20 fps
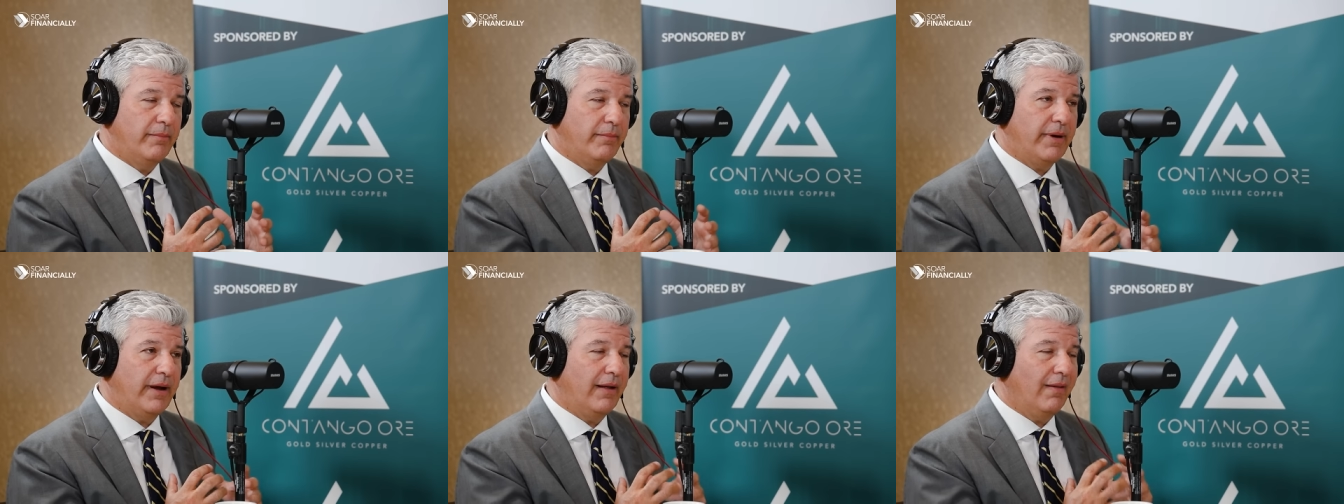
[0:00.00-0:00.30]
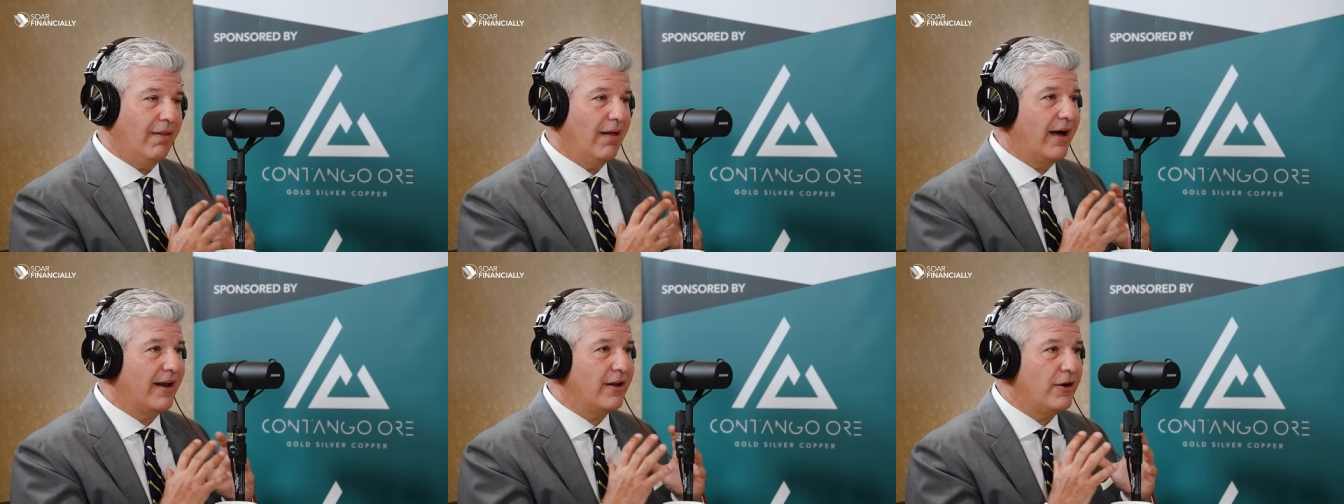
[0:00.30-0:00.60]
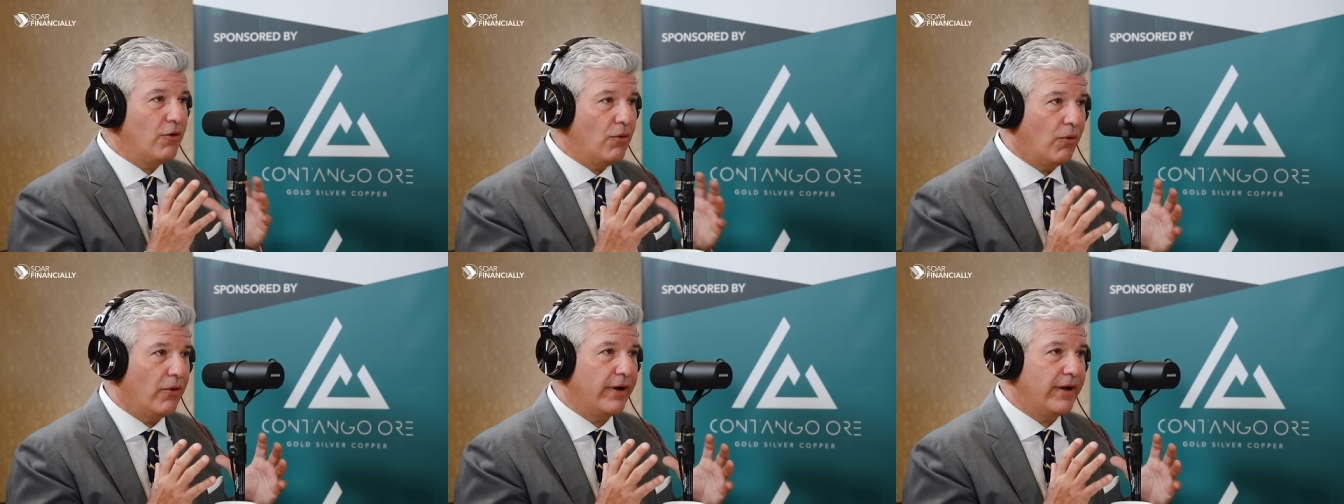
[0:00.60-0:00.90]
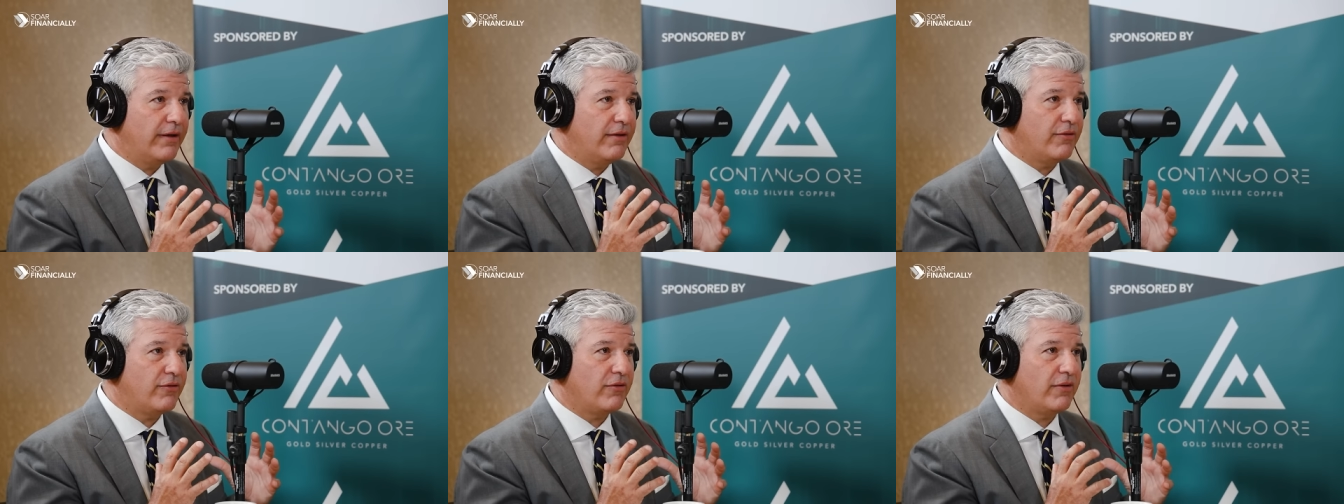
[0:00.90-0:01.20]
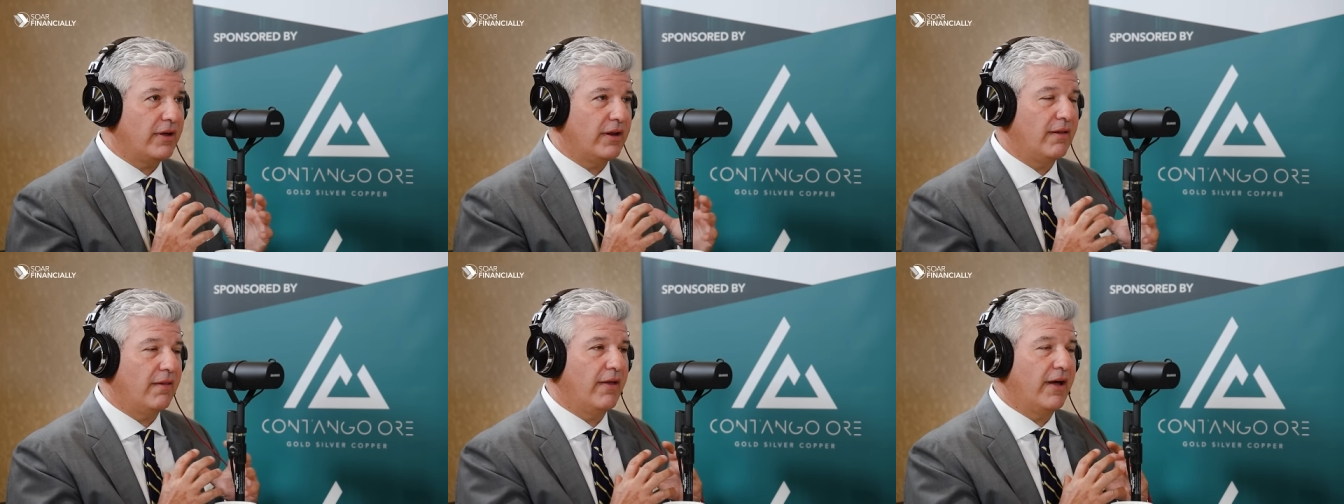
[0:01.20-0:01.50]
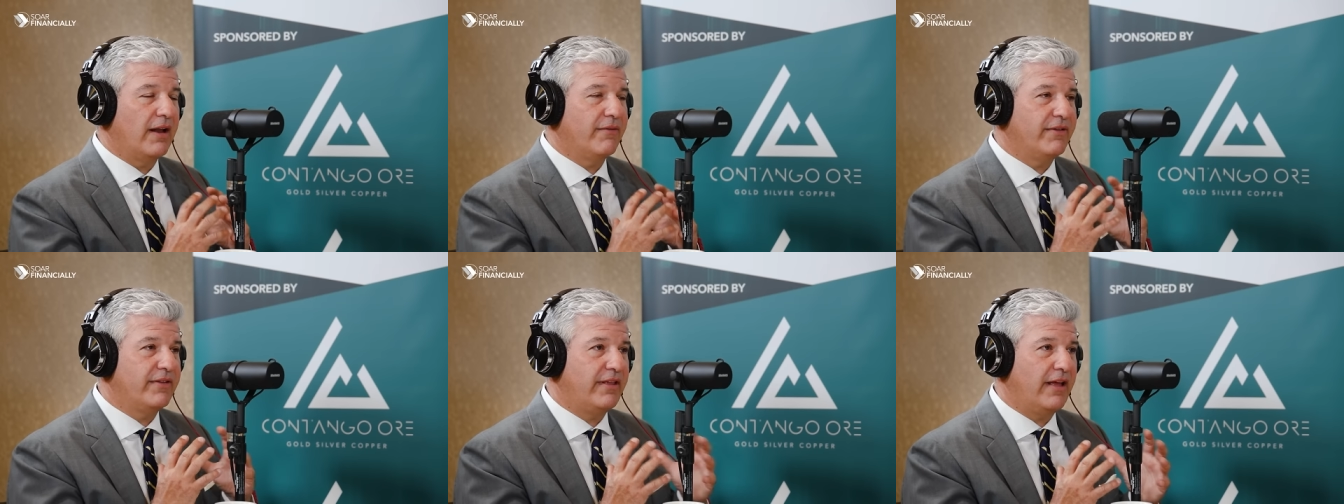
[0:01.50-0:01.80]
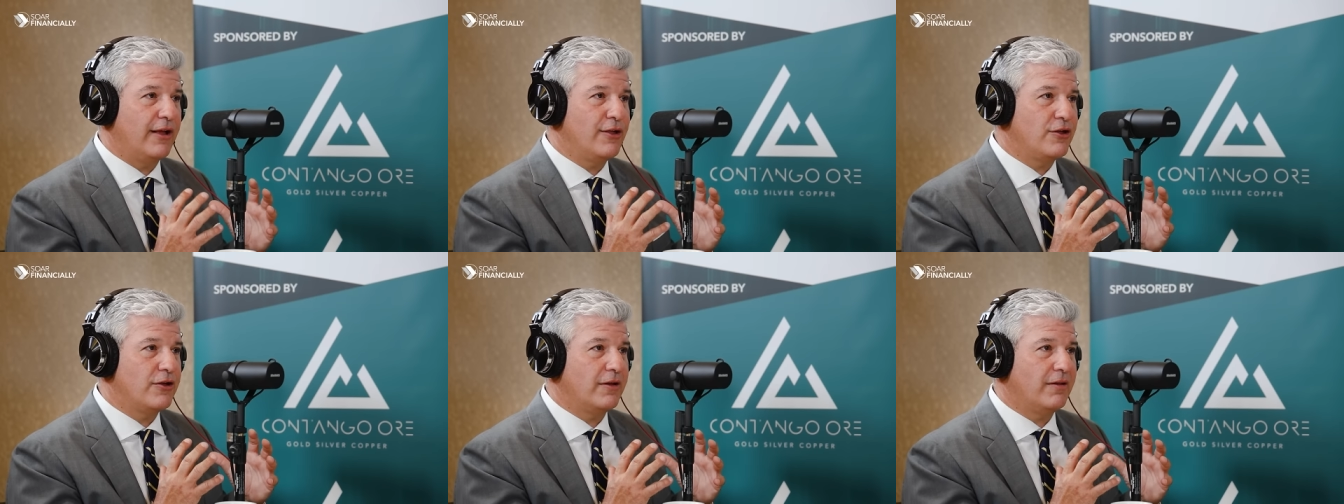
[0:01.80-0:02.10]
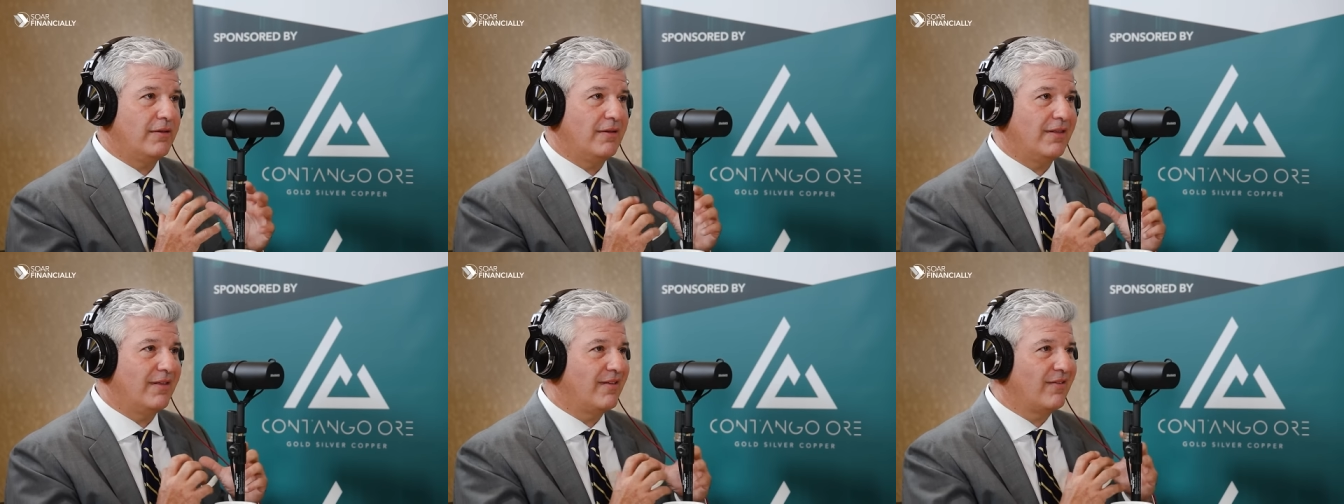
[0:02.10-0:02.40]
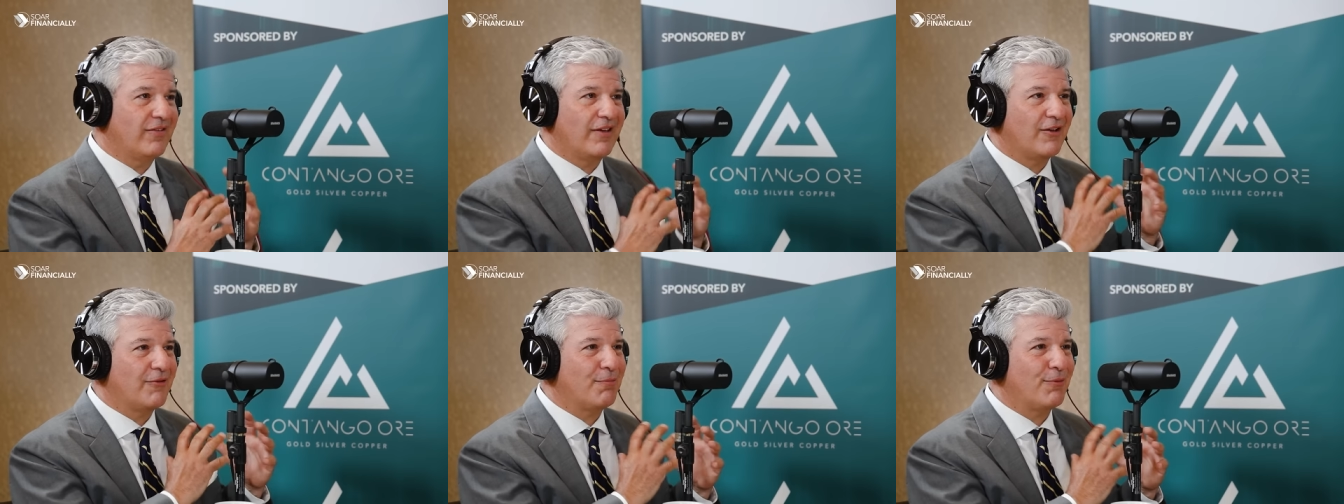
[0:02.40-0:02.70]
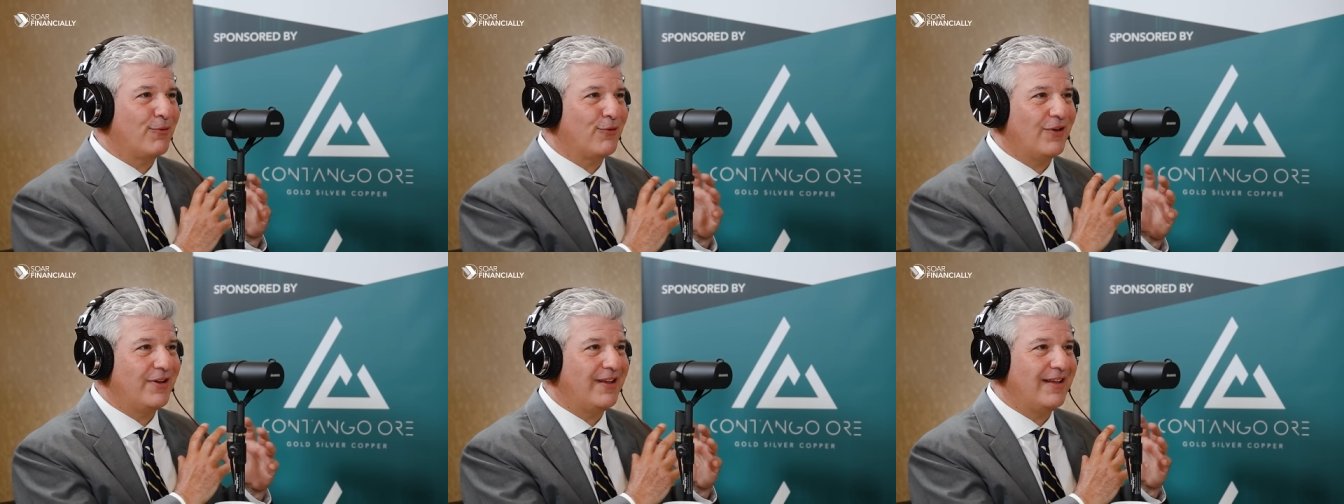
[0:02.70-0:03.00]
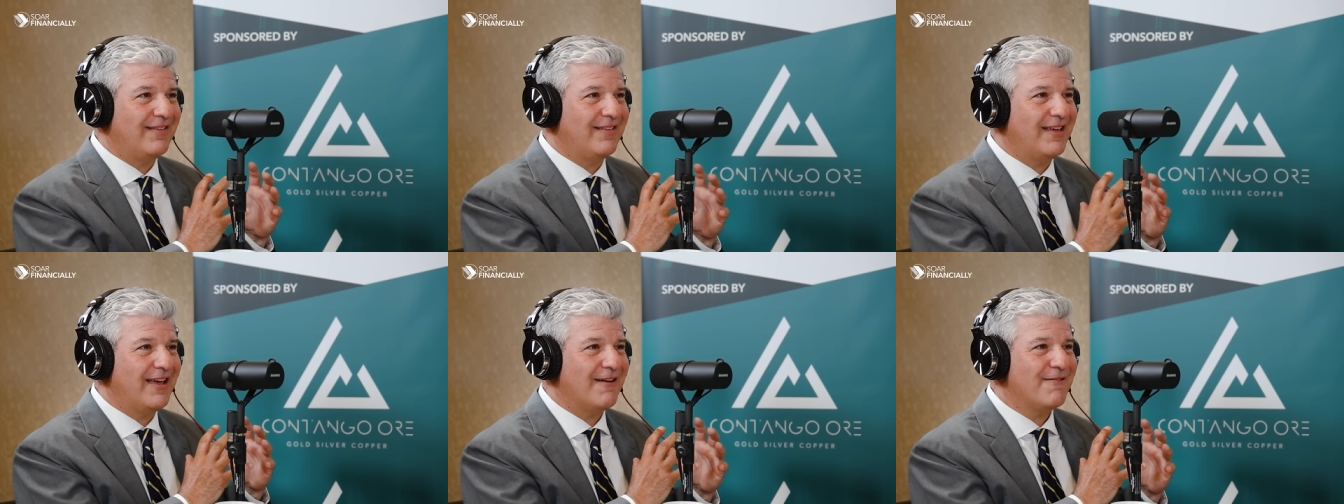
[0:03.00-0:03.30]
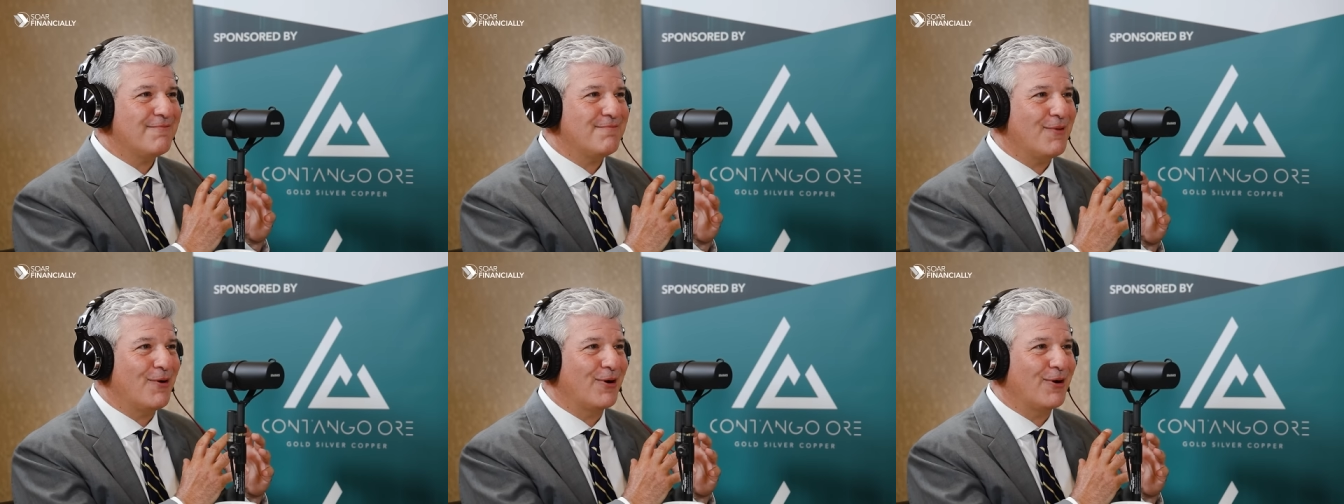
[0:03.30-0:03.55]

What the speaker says: by a lot of noise and a lot of attention to the 6% ETF